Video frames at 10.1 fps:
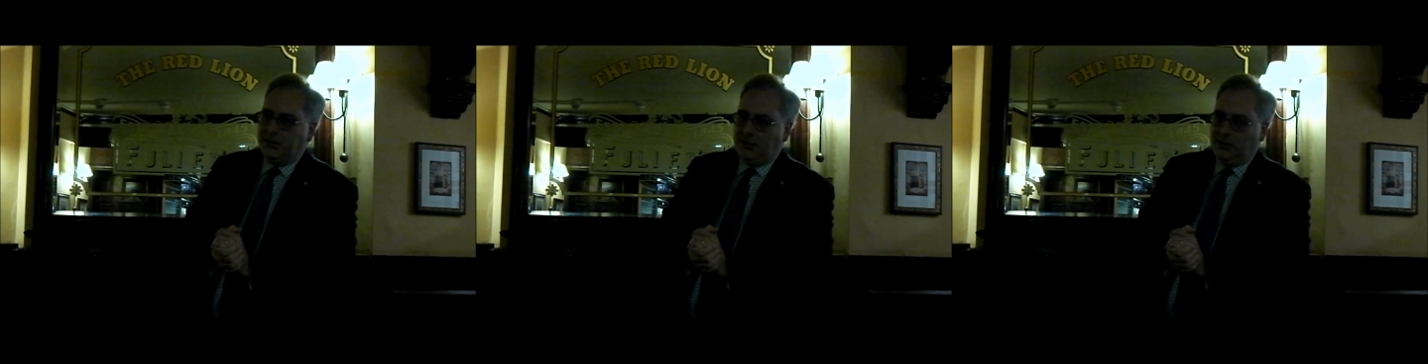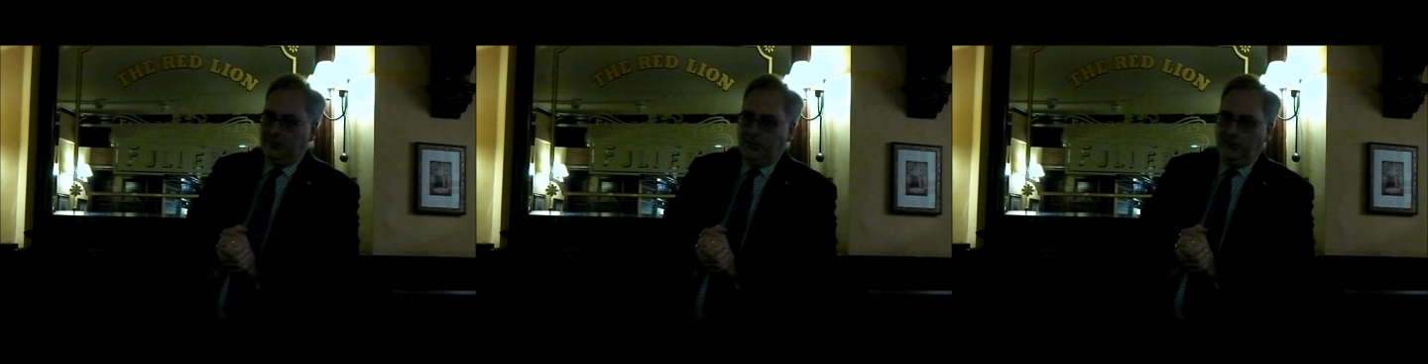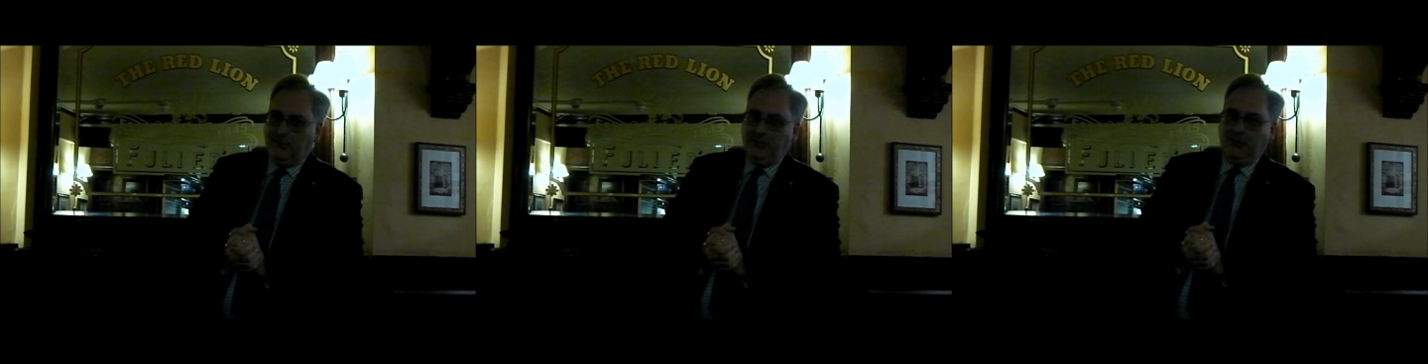and gentlemen,
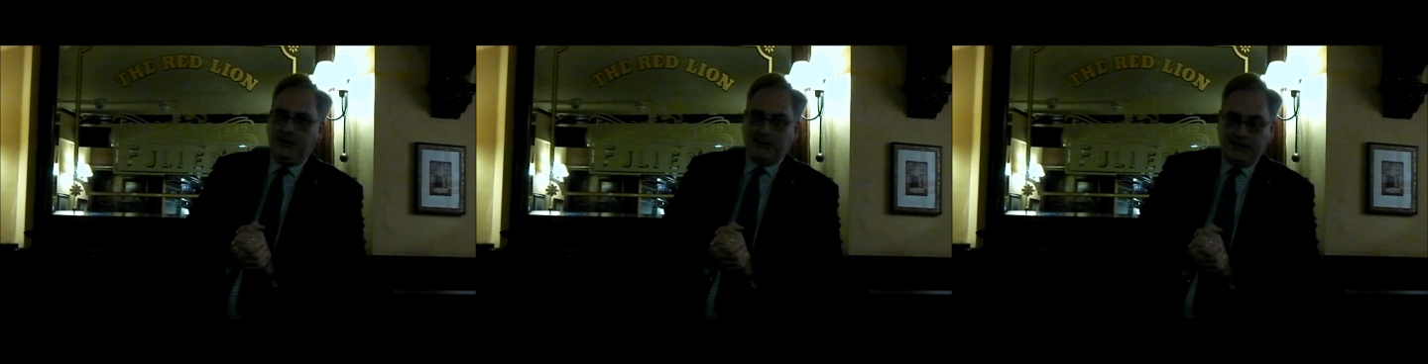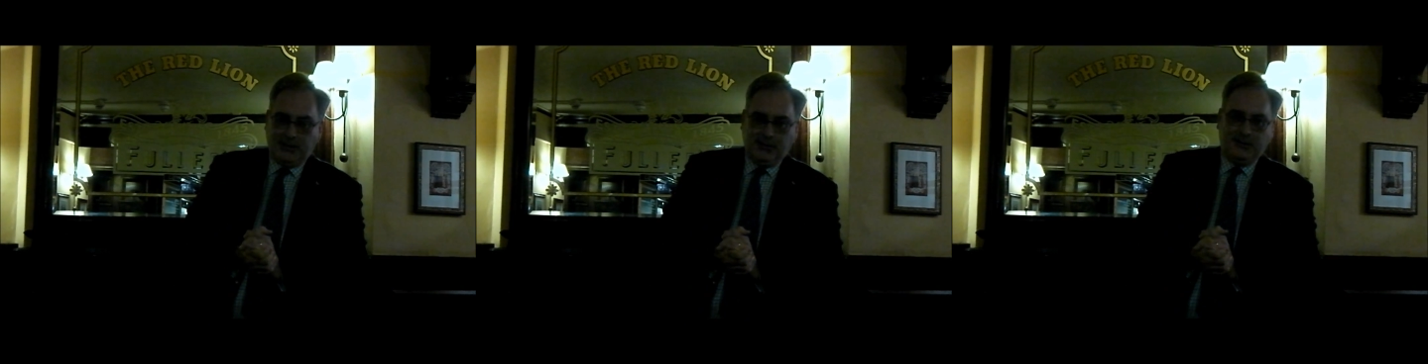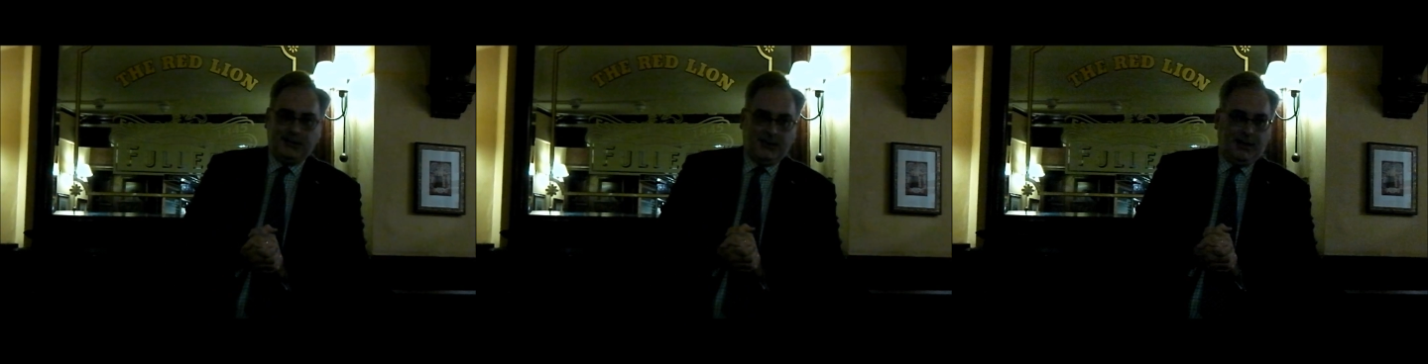for listening
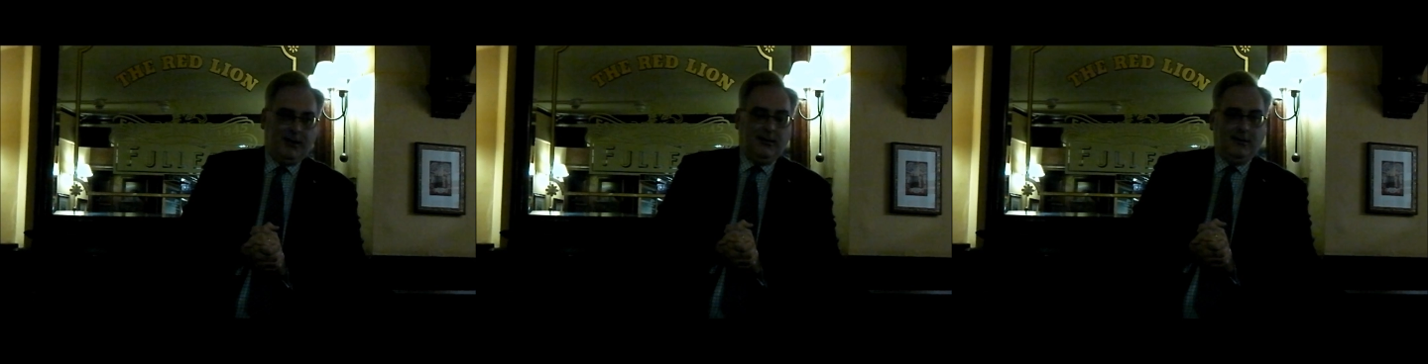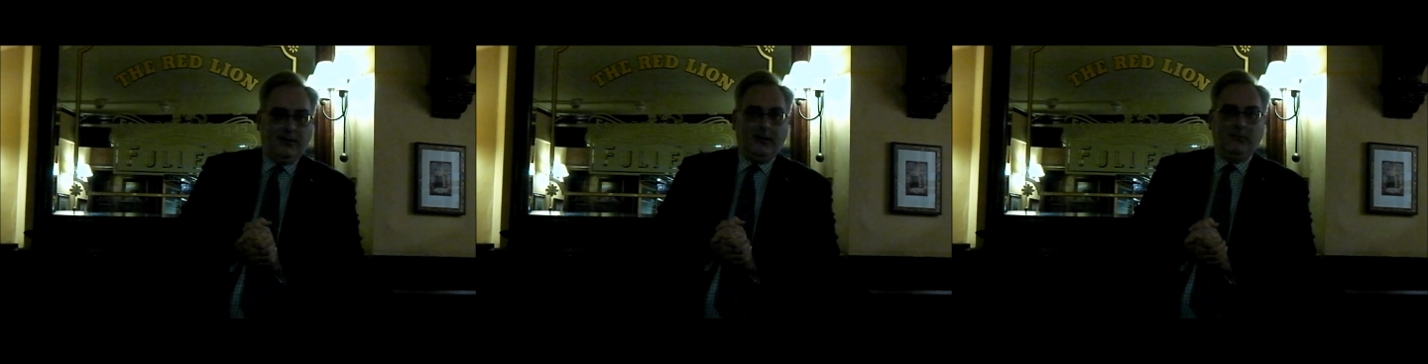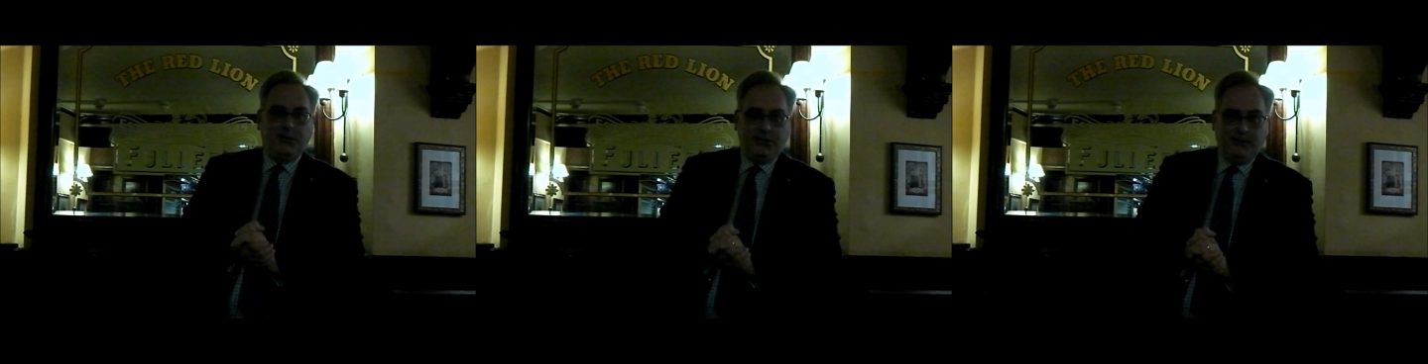today, and I
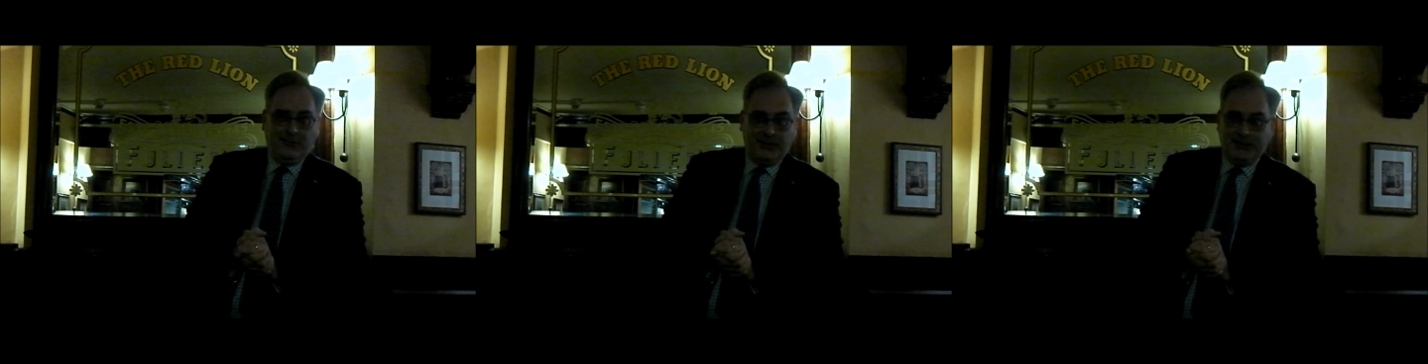wish you every